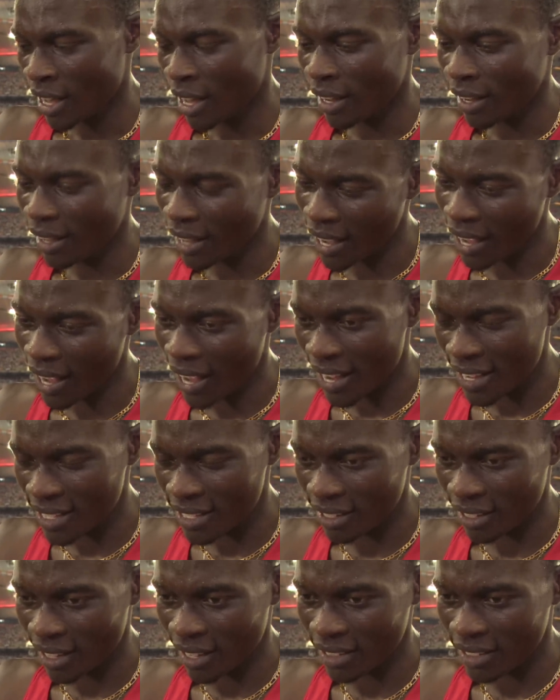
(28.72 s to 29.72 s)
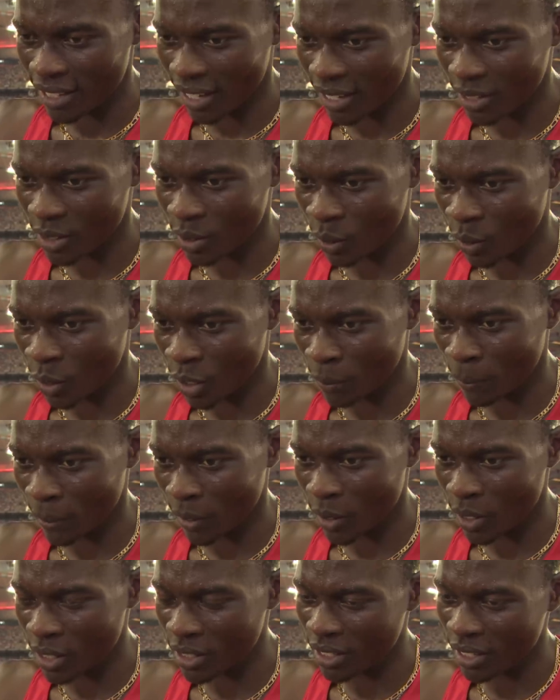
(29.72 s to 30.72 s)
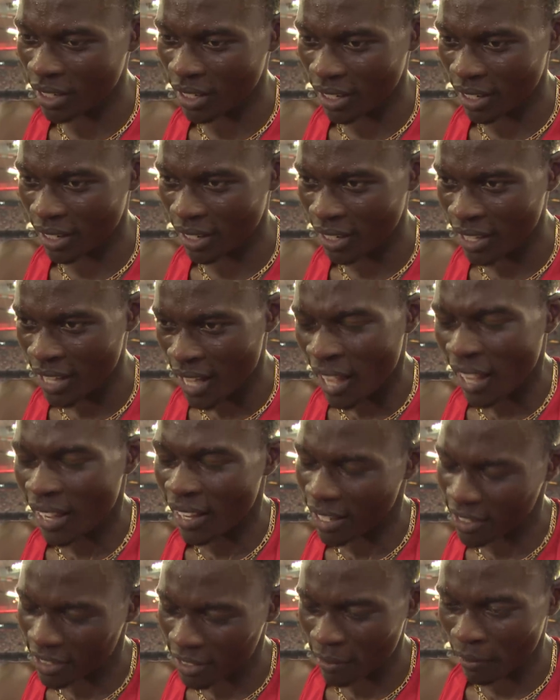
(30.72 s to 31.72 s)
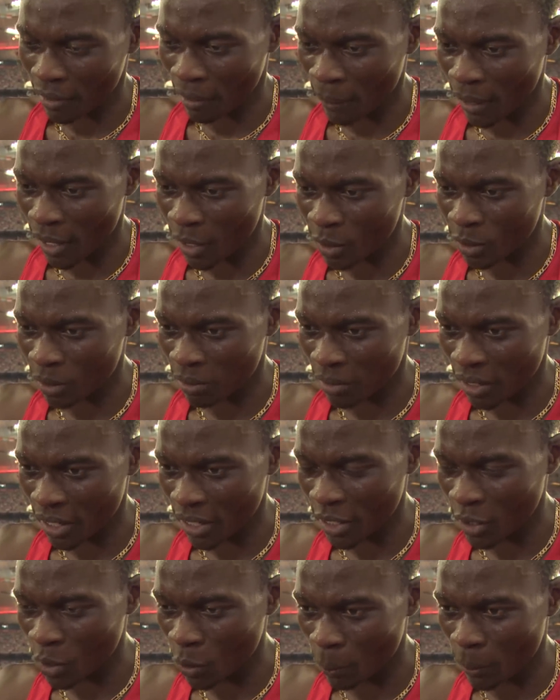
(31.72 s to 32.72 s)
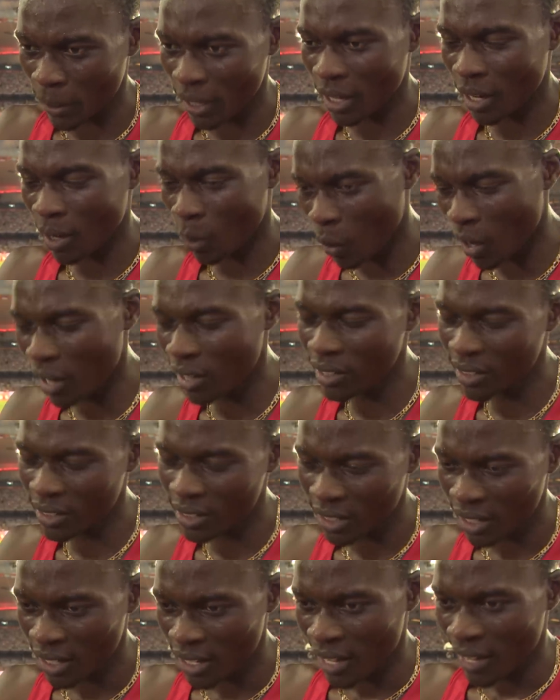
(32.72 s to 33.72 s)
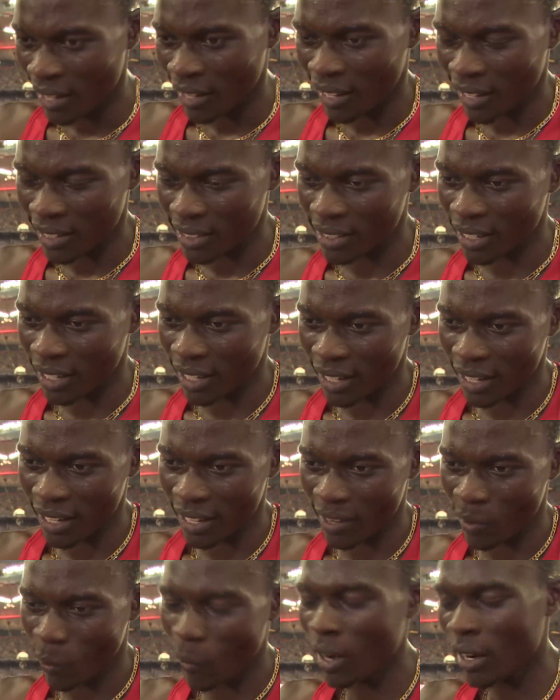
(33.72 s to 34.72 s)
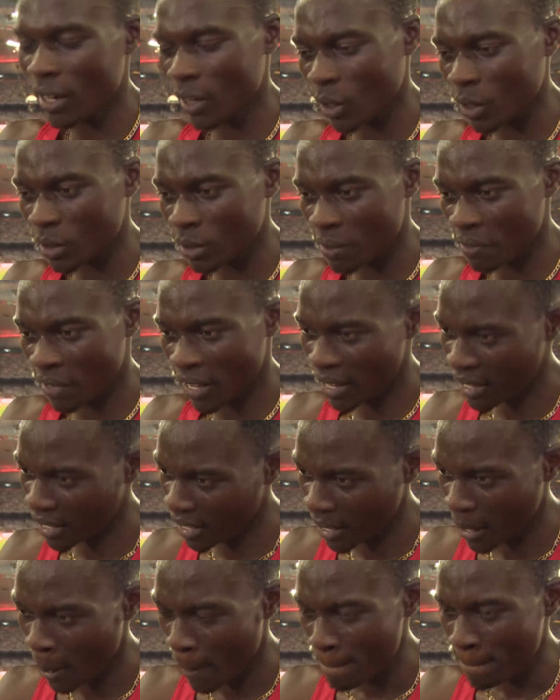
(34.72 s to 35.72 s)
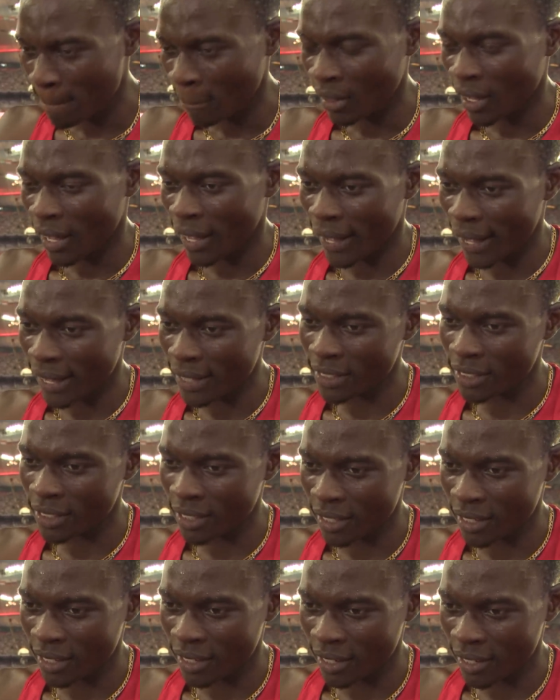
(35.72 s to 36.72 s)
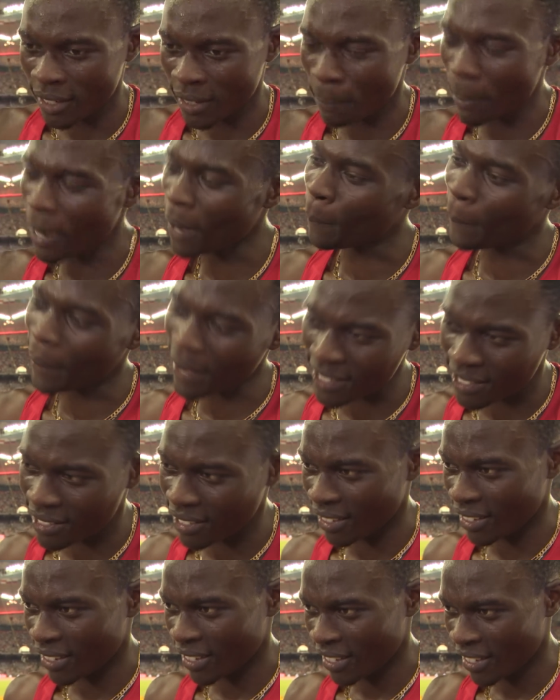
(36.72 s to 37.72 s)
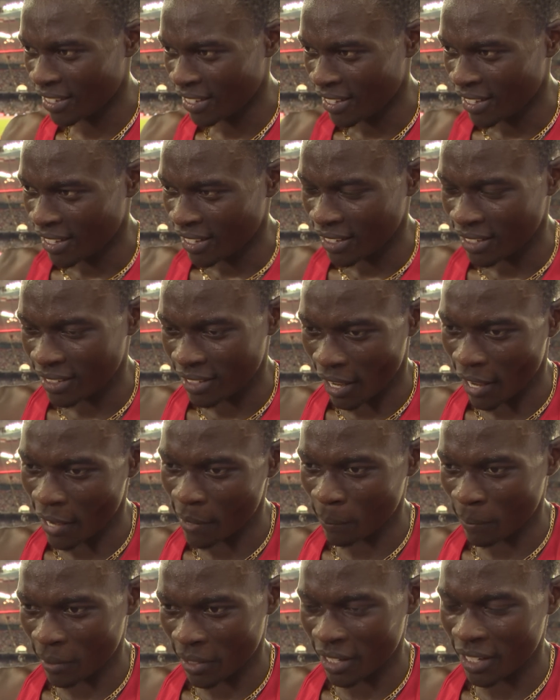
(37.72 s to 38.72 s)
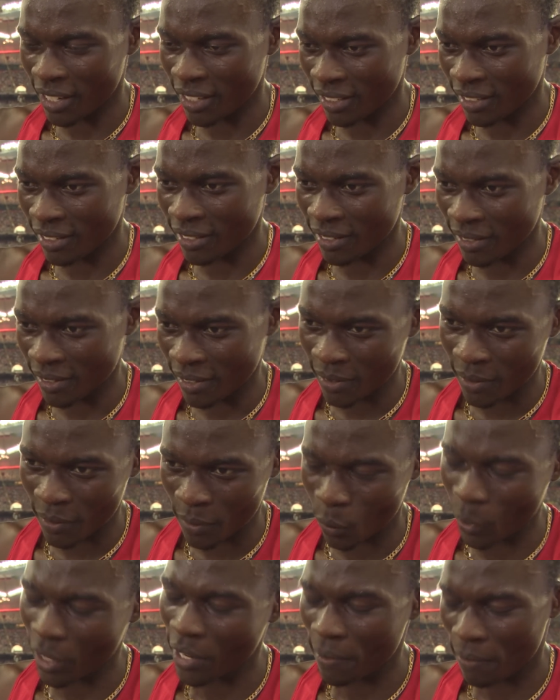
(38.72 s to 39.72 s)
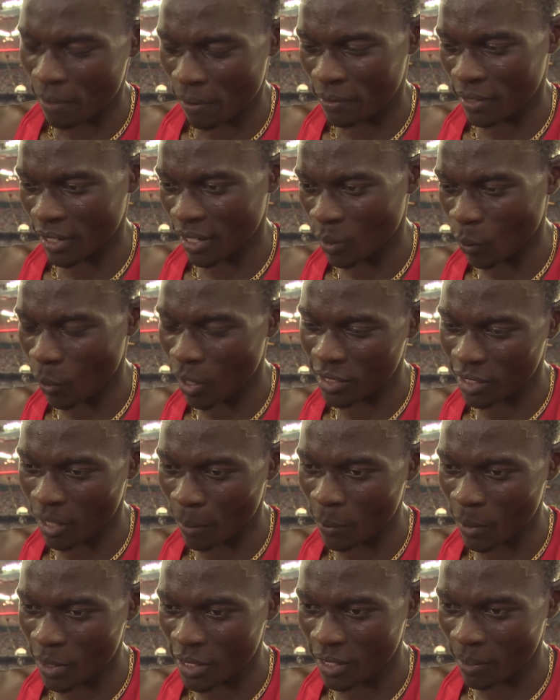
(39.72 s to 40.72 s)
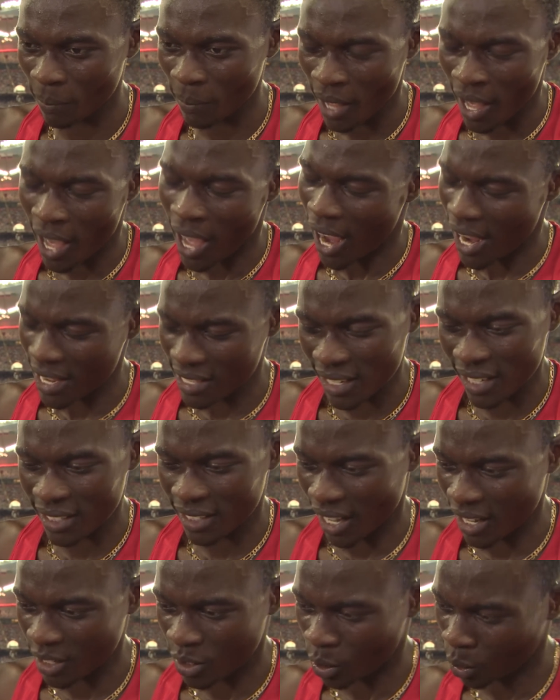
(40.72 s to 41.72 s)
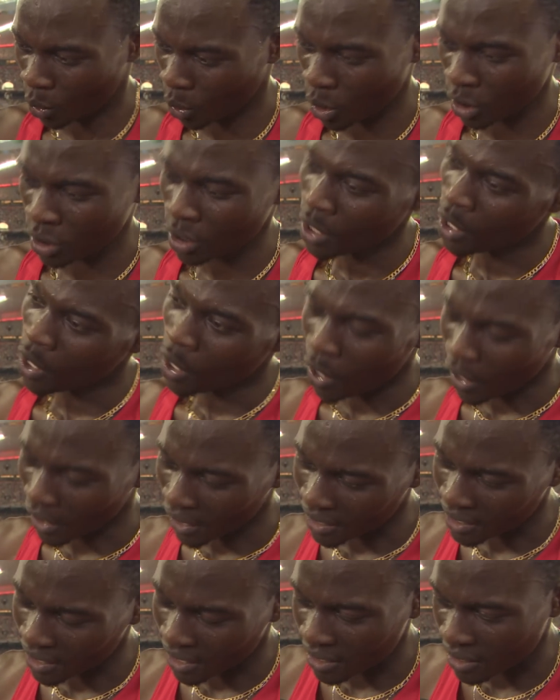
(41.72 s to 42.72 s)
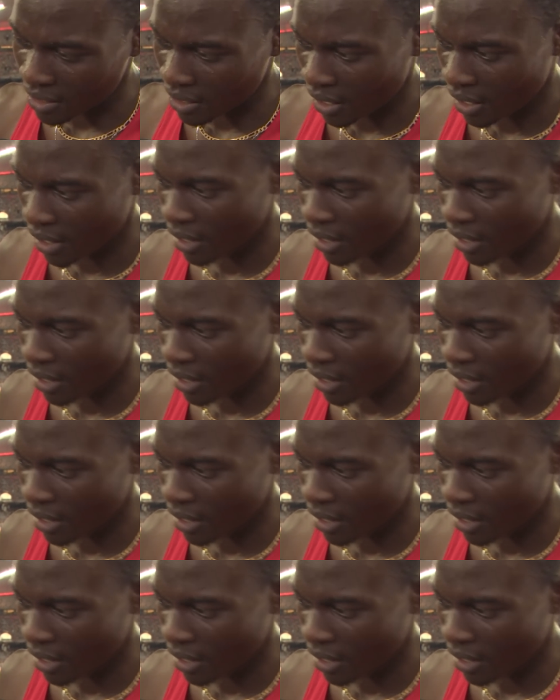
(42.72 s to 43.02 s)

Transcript: yeah, I say thanks to God because uh, he has given me a lot of energy to be a wallet and uh, world record of Kenya and uh, my best time in 2015 World Championship. I say thanks to God. Okay, thanks.